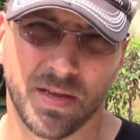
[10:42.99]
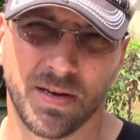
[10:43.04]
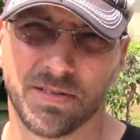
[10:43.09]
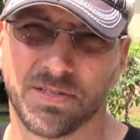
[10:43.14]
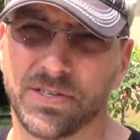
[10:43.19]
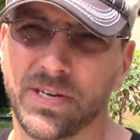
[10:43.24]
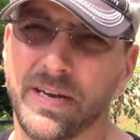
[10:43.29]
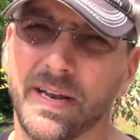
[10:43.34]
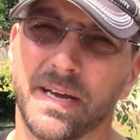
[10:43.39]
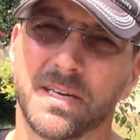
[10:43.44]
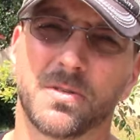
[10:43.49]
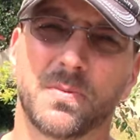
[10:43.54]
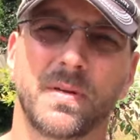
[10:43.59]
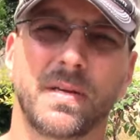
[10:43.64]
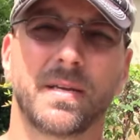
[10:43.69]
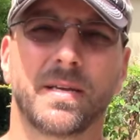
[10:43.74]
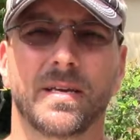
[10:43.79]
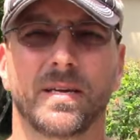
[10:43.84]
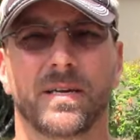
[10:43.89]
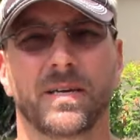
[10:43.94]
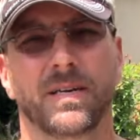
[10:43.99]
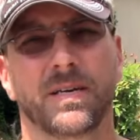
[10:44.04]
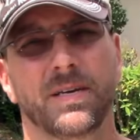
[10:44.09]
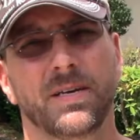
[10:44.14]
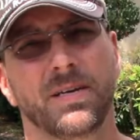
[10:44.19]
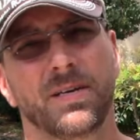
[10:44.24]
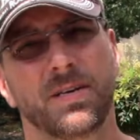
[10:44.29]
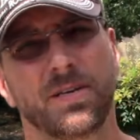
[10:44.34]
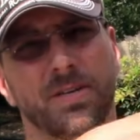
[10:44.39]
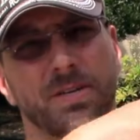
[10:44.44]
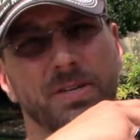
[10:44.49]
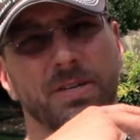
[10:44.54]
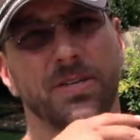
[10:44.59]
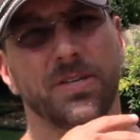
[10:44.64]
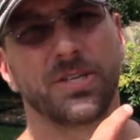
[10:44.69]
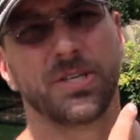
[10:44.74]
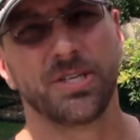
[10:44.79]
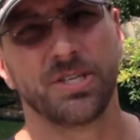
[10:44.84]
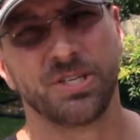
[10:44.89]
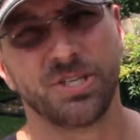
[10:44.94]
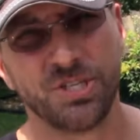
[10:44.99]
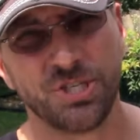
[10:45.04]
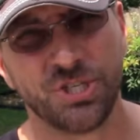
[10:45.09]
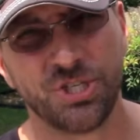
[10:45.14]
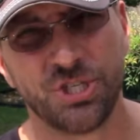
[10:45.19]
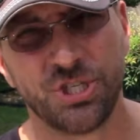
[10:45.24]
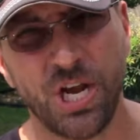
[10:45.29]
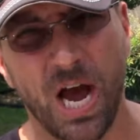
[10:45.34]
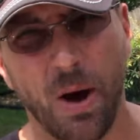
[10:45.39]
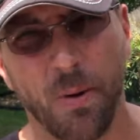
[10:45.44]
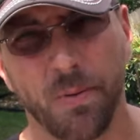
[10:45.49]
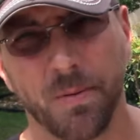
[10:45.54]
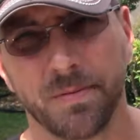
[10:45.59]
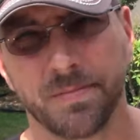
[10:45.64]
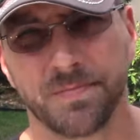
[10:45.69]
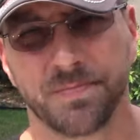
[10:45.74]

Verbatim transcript: I'll see you next week. Ciao.